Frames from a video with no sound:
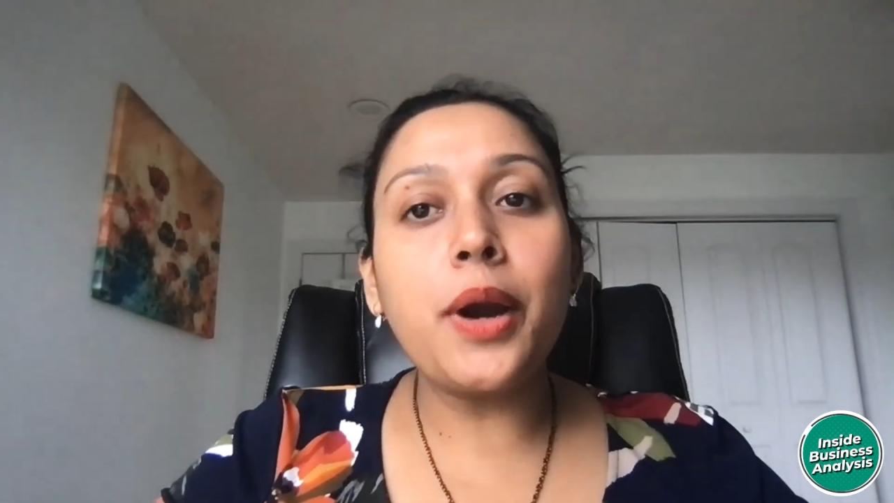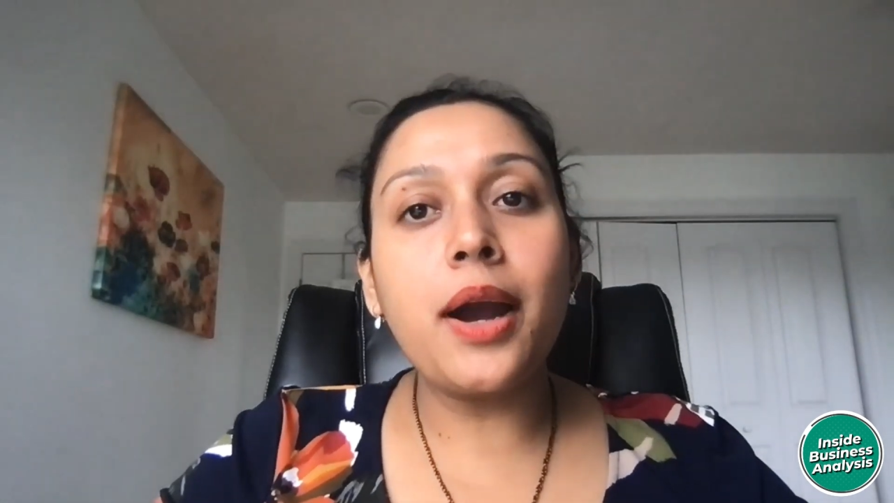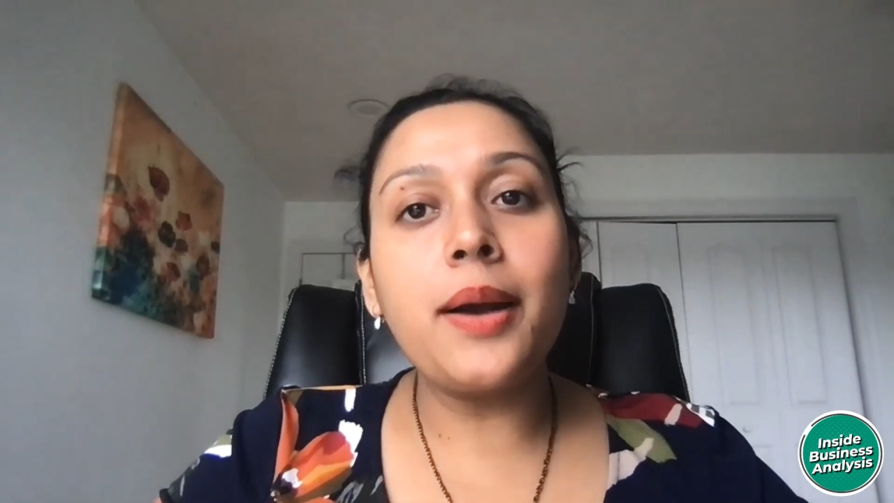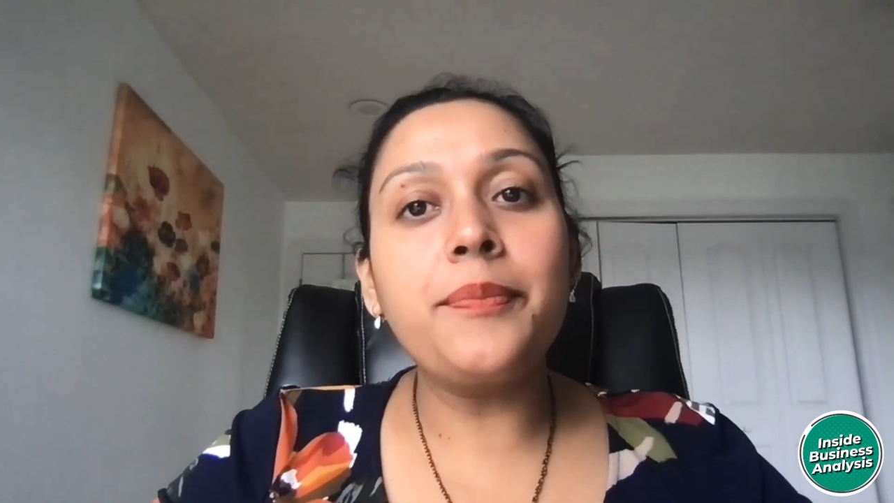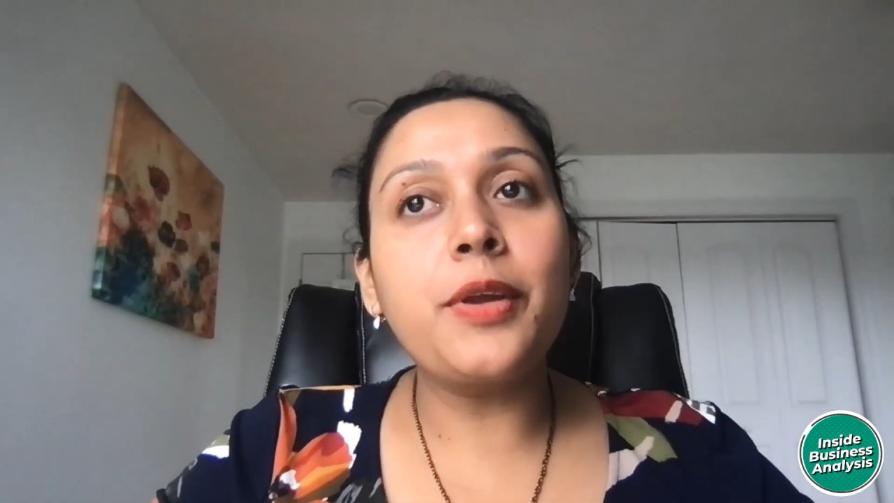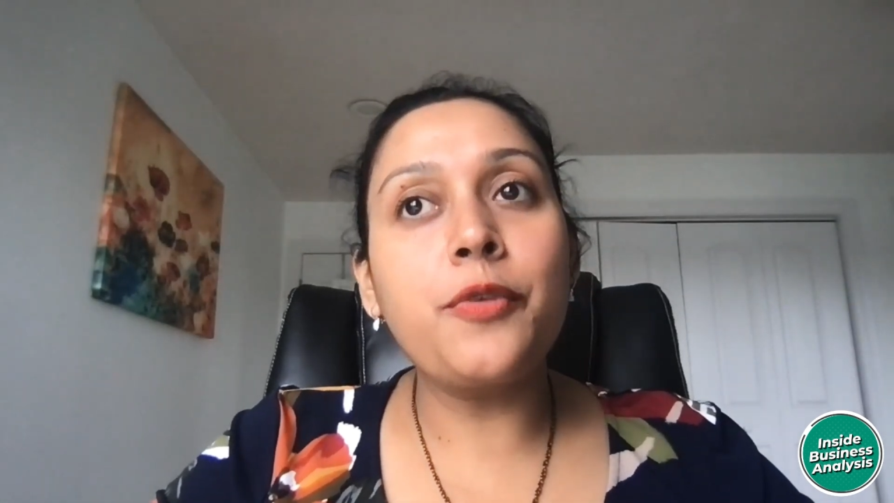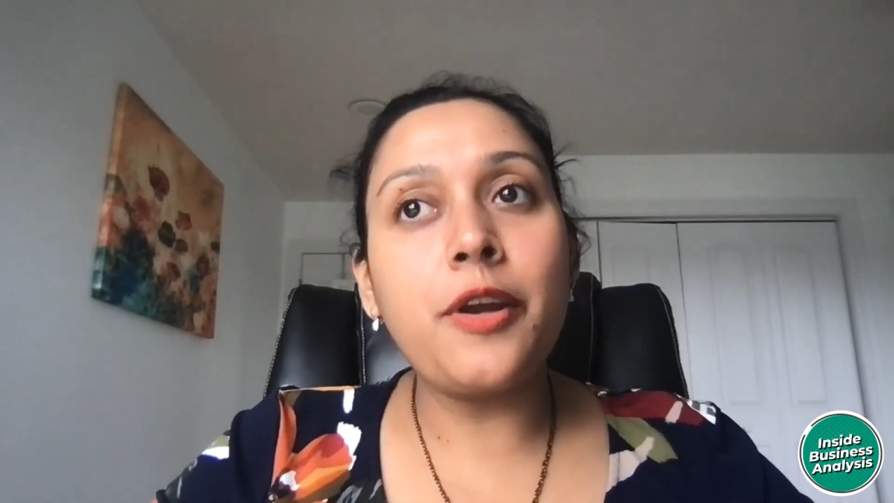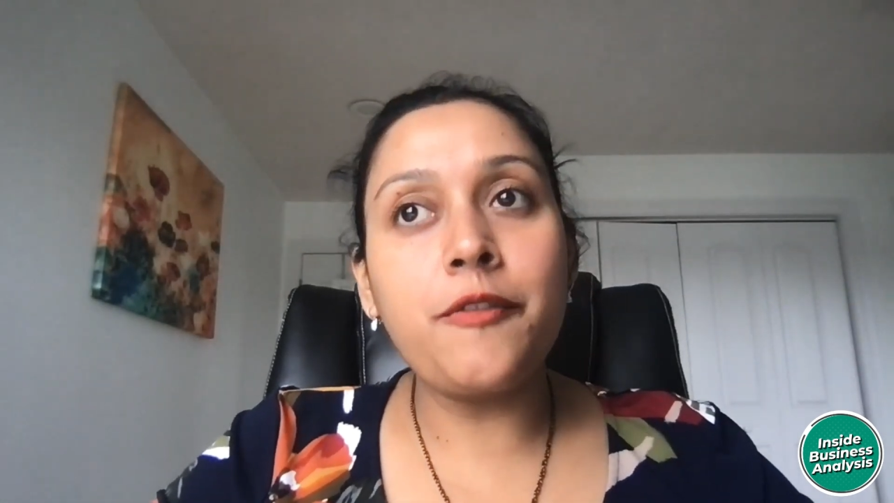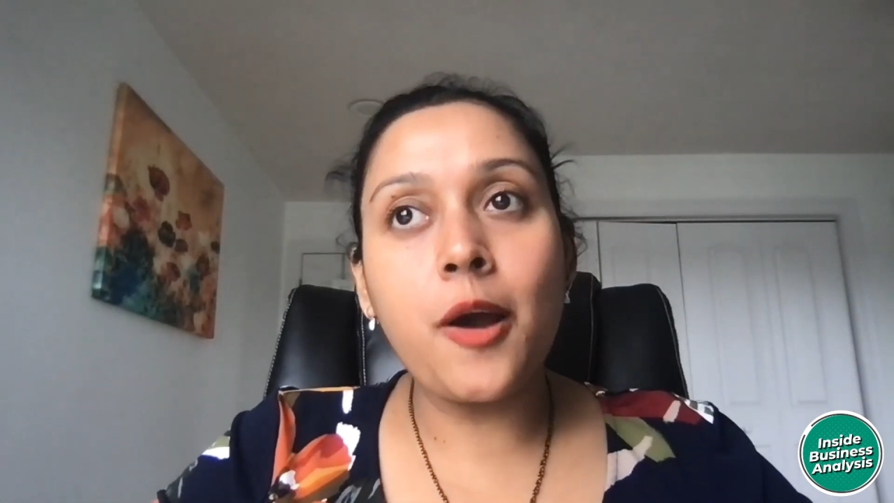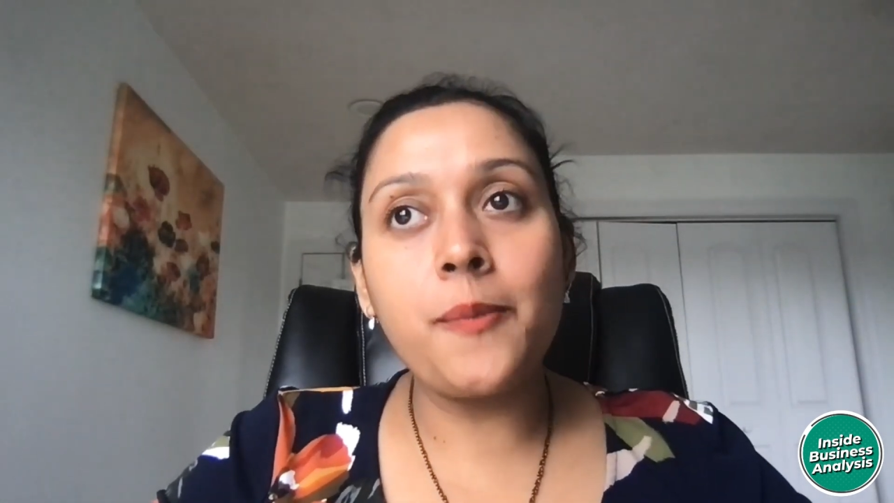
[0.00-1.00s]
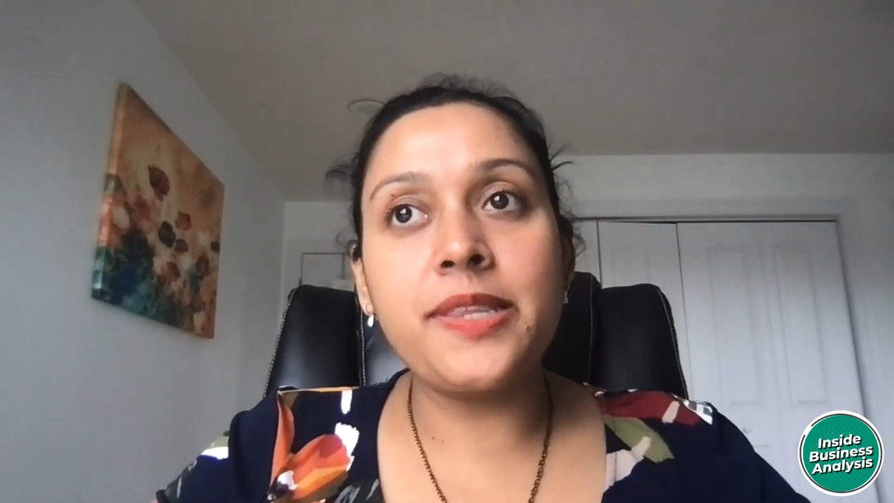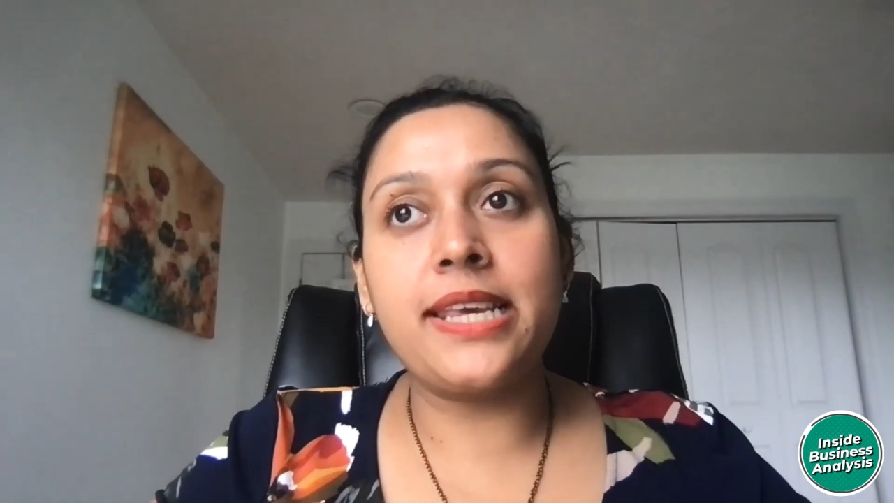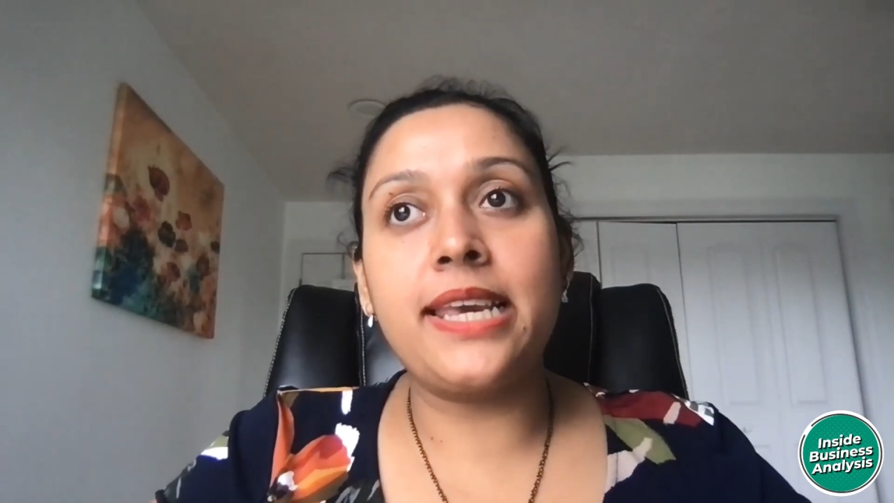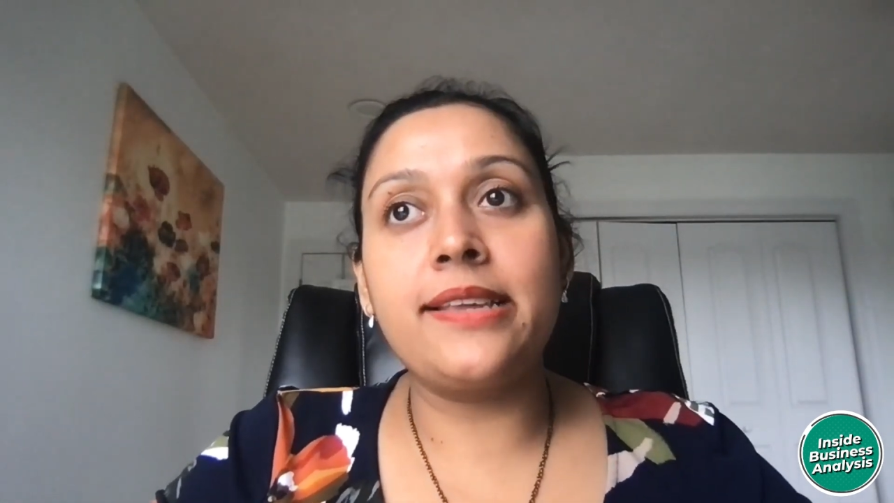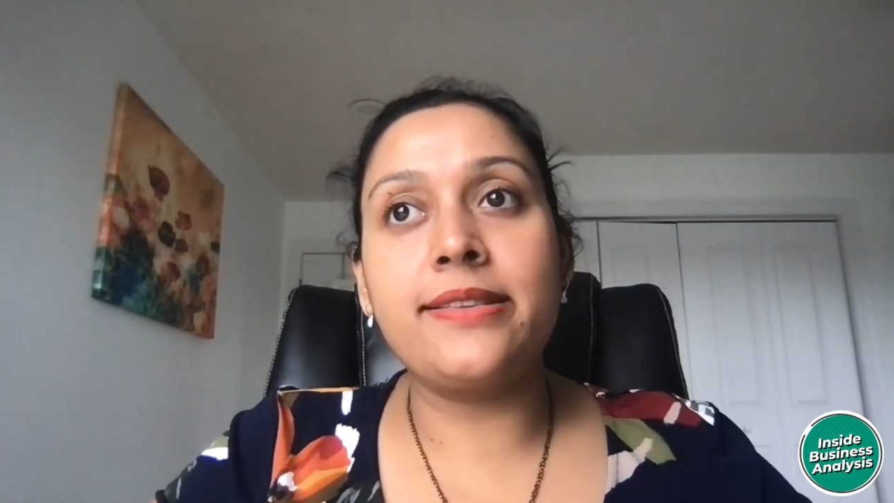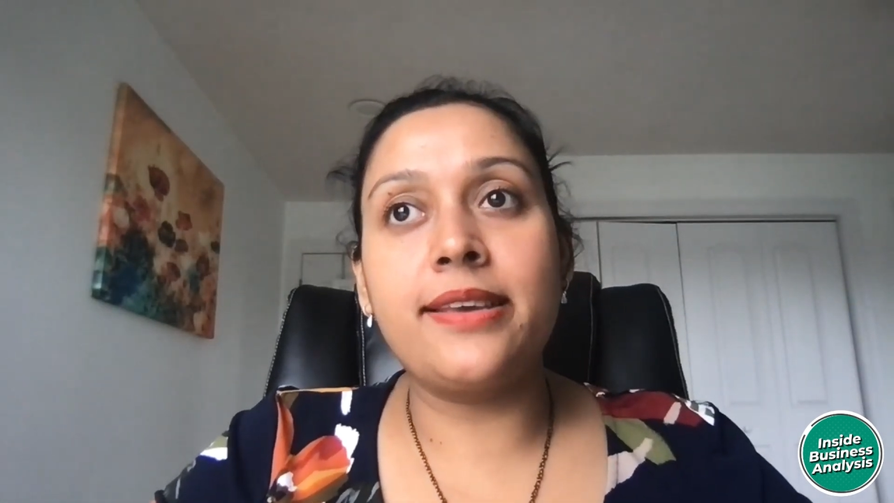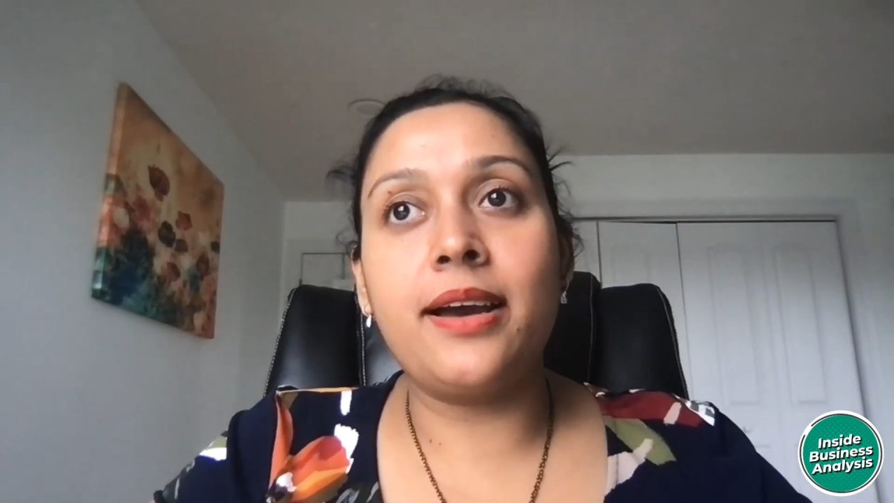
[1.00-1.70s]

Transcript: RevOps is